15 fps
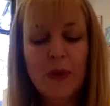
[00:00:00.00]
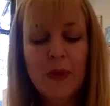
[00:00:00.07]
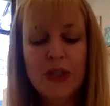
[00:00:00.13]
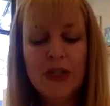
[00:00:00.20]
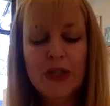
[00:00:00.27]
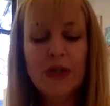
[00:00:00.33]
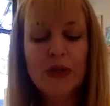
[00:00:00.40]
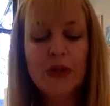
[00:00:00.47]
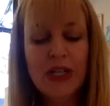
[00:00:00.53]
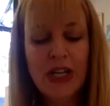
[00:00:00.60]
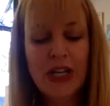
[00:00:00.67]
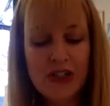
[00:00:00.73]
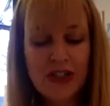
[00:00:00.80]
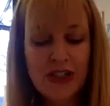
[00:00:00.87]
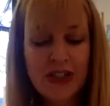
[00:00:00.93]
What
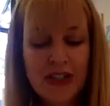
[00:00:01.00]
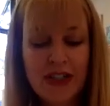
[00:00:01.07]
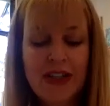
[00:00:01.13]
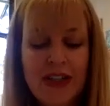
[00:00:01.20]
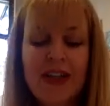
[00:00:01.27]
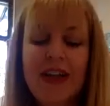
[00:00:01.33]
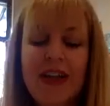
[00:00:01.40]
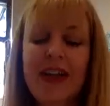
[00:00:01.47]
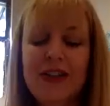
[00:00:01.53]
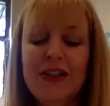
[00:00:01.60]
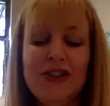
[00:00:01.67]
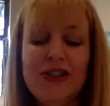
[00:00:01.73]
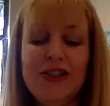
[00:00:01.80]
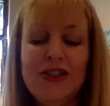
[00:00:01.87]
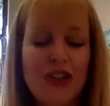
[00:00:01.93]
creation
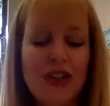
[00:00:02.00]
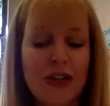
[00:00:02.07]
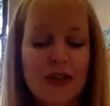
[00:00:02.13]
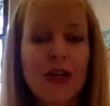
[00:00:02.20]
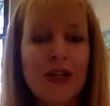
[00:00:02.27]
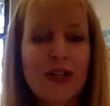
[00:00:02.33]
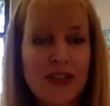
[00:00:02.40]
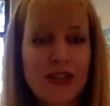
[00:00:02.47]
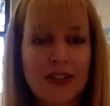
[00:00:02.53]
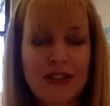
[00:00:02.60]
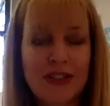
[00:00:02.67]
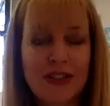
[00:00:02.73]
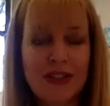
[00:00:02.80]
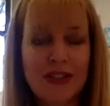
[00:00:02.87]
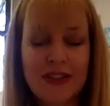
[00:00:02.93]
and
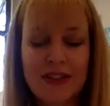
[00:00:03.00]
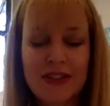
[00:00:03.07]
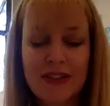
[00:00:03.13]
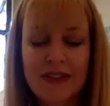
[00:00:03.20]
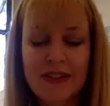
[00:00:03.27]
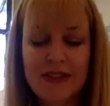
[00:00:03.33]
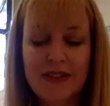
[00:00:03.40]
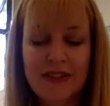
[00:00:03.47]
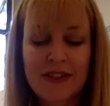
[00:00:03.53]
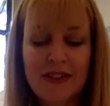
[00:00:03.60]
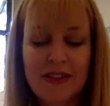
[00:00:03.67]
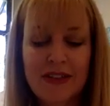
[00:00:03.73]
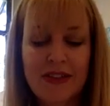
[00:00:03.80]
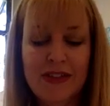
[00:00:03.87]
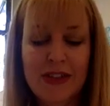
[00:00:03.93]
generation
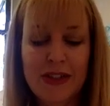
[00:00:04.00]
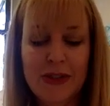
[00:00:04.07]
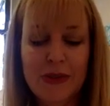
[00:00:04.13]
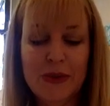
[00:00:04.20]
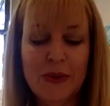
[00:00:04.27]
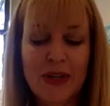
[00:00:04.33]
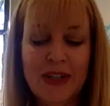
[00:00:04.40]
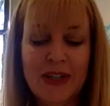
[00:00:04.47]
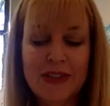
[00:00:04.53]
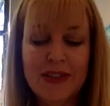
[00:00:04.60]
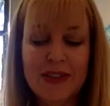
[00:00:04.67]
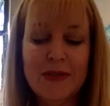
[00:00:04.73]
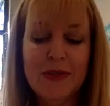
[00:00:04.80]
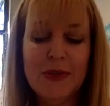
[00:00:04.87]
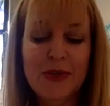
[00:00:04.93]
of you
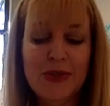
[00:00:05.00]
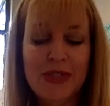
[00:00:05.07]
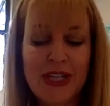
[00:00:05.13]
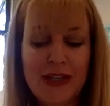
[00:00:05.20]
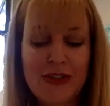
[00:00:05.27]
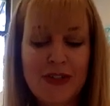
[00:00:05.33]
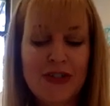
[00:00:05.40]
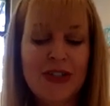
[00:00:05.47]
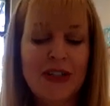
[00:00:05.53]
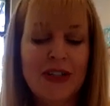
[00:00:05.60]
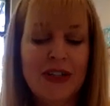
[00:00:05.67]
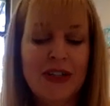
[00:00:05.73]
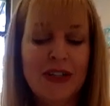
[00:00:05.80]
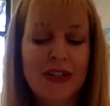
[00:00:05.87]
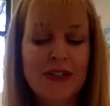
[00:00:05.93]
as the
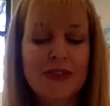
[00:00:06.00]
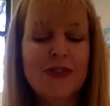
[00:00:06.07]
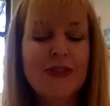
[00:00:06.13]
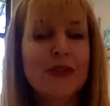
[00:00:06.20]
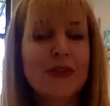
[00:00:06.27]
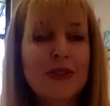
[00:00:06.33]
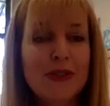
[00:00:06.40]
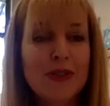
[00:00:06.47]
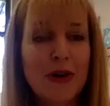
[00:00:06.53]
mutation into the